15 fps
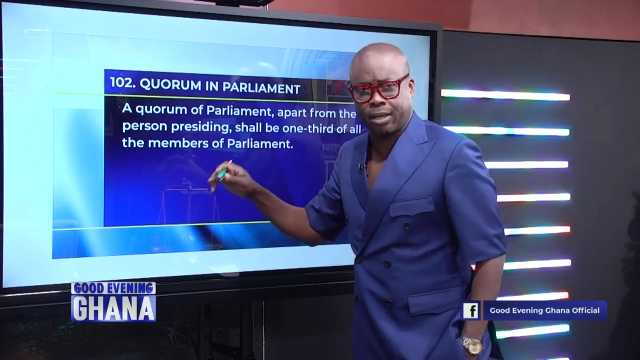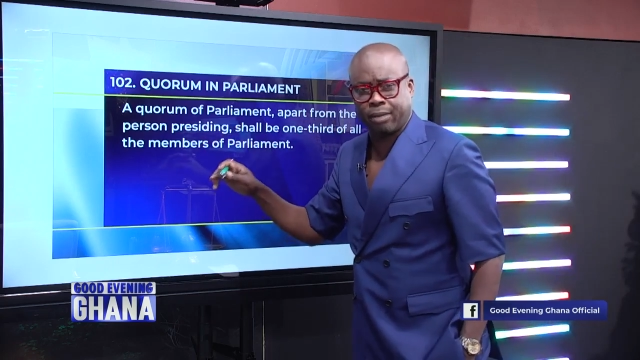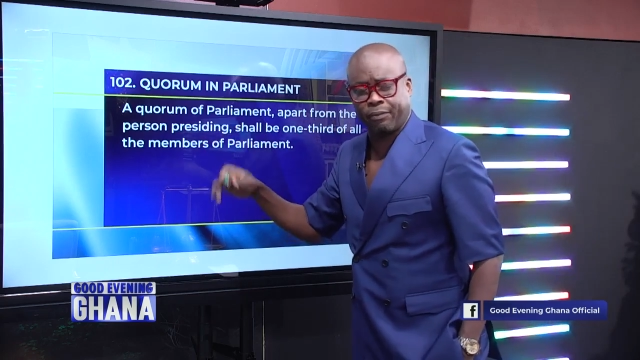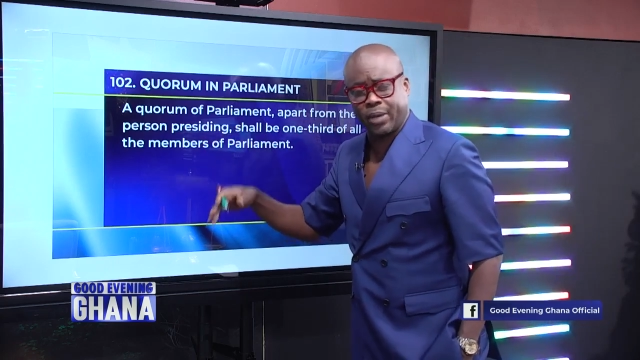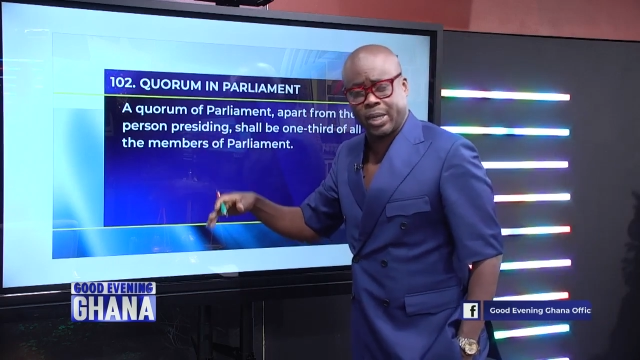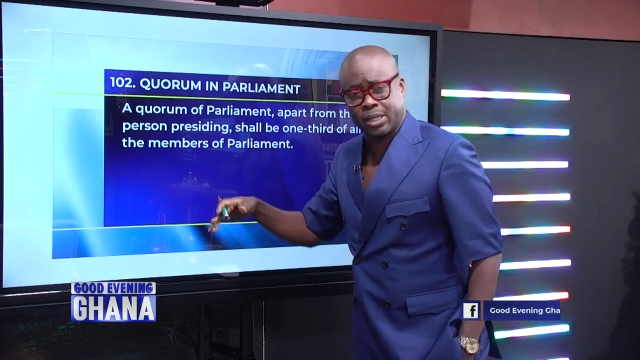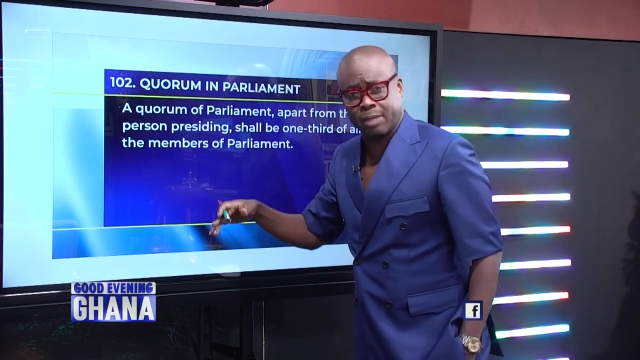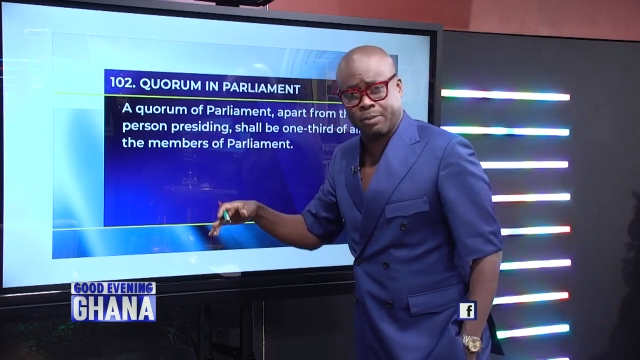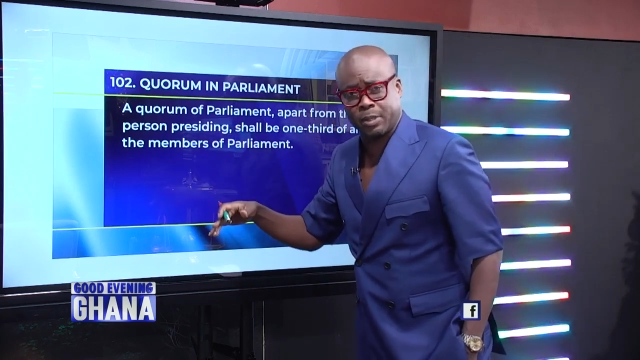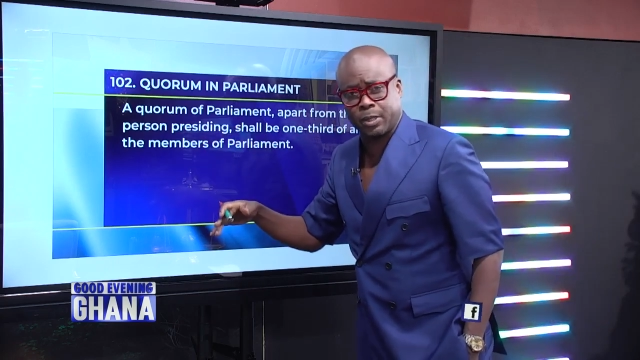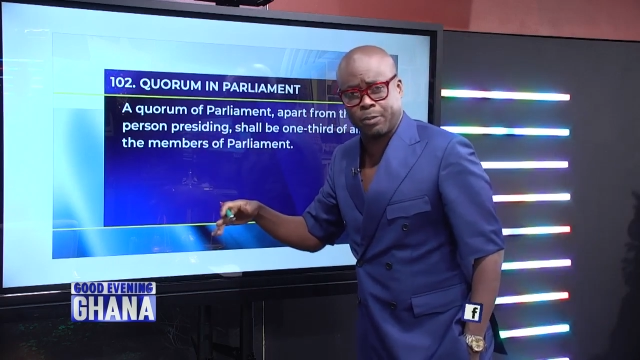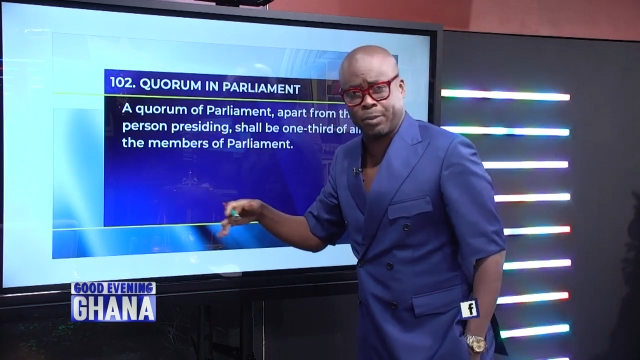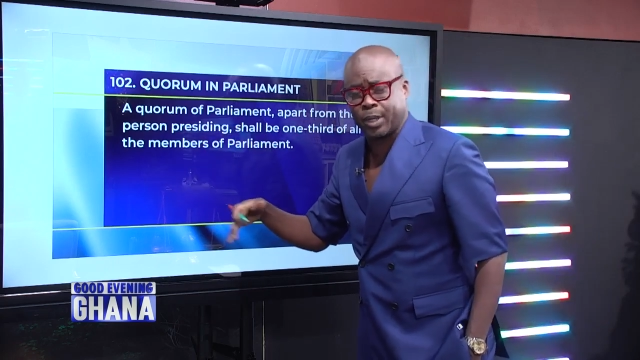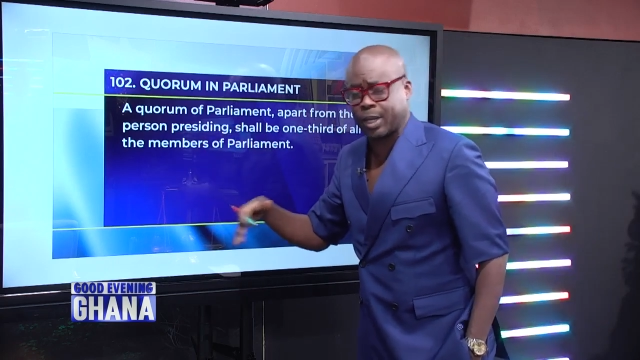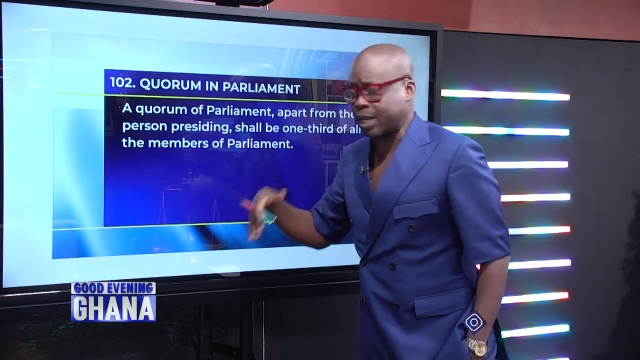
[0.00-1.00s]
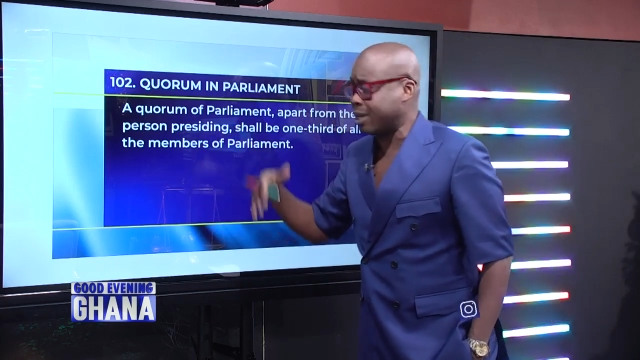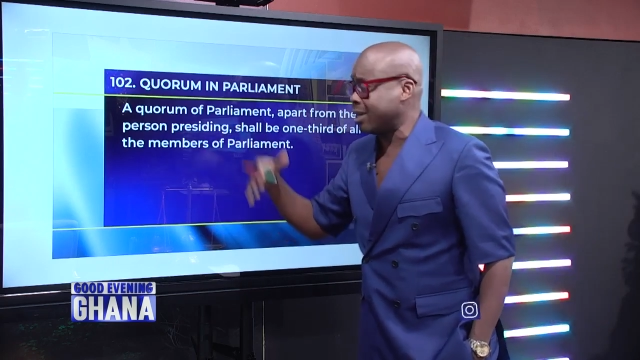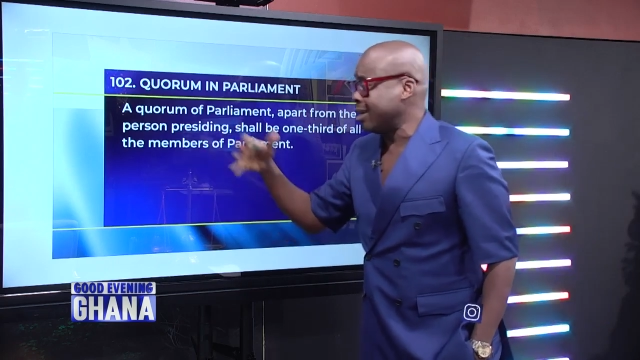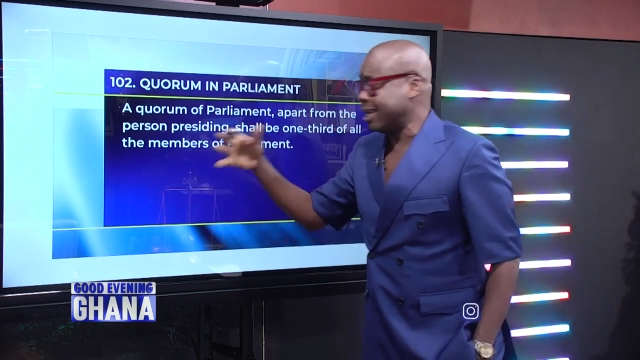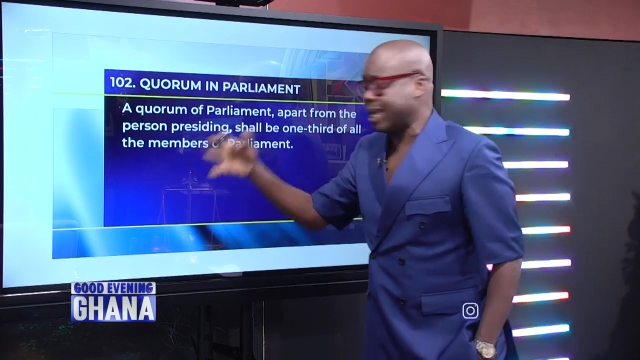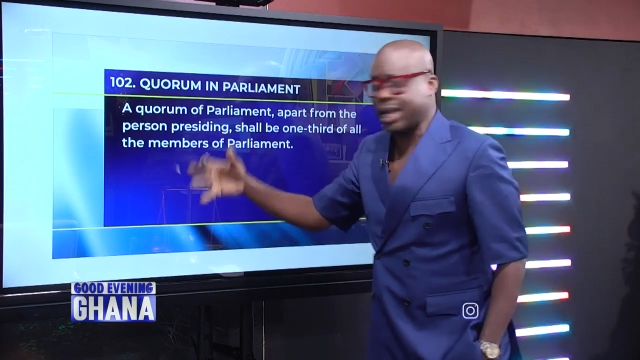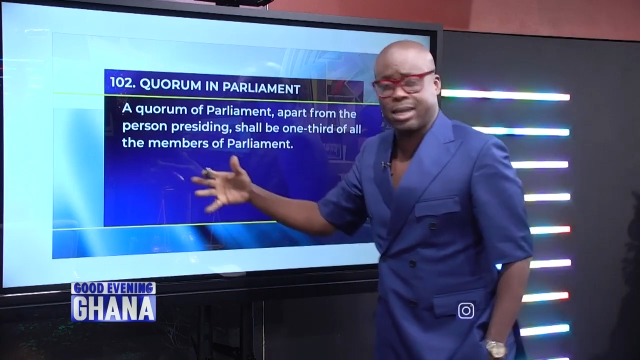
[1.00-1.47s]
first deputy speaker,
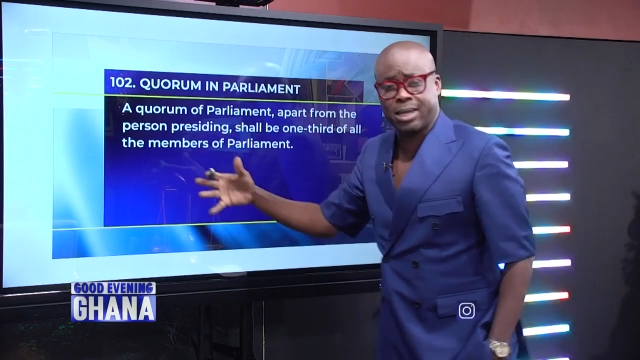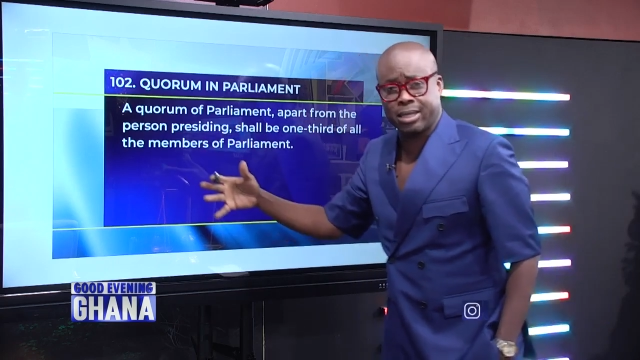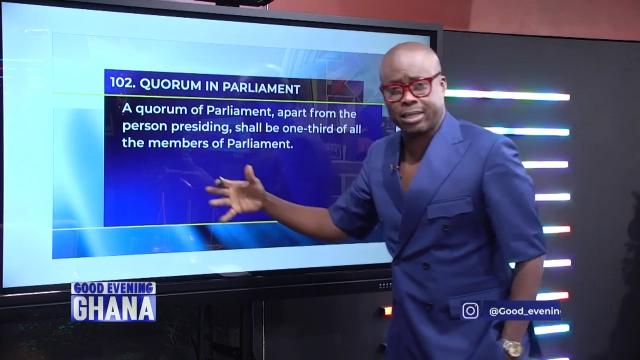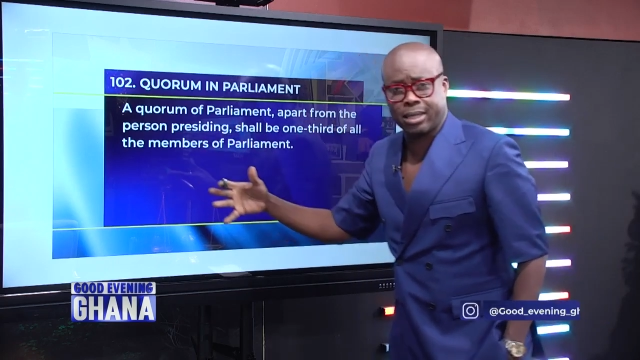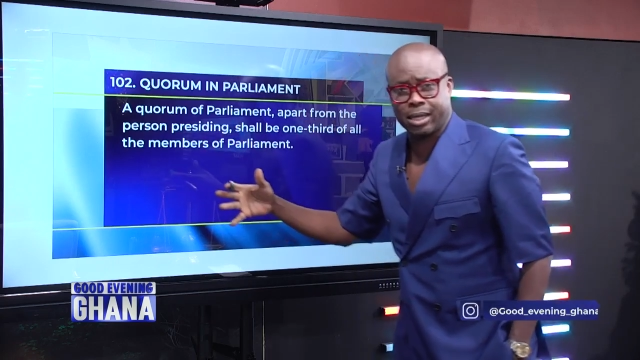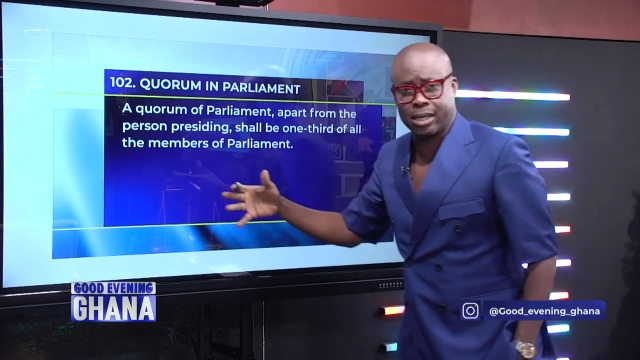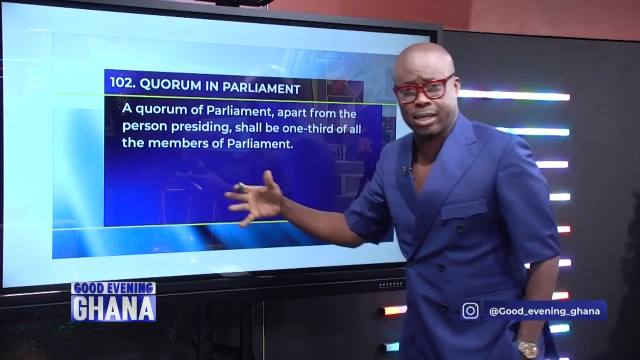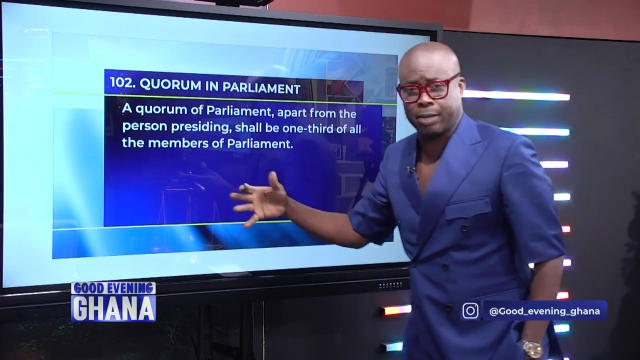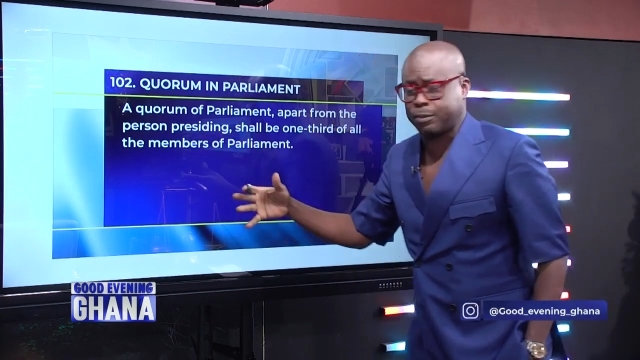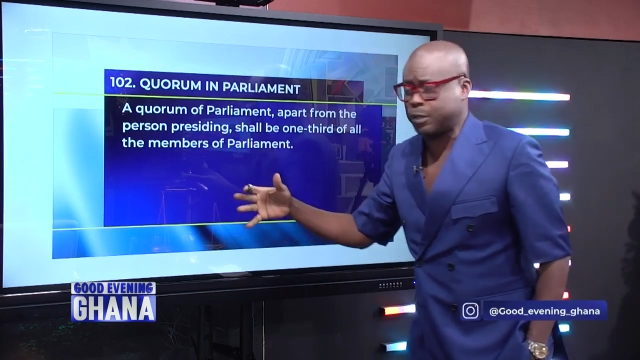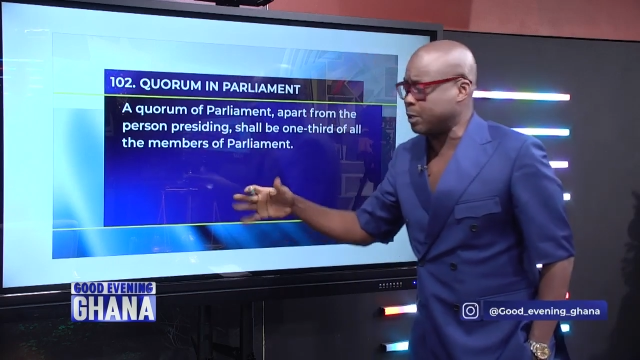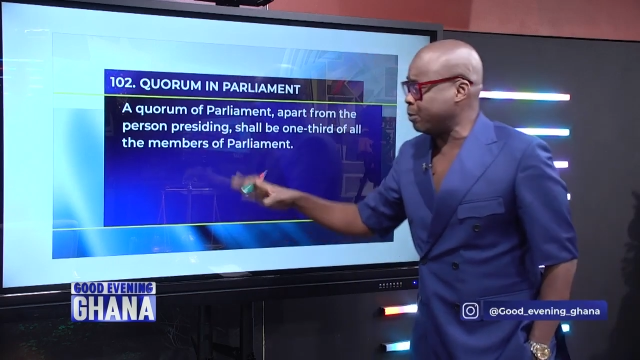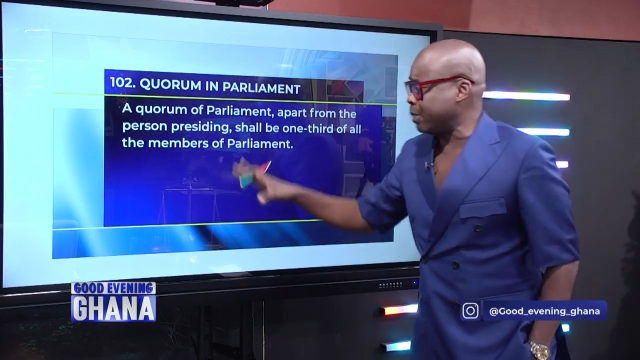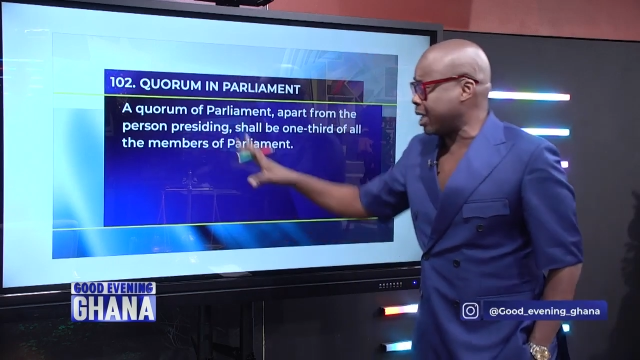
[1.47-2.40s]
and the second deputy speaker.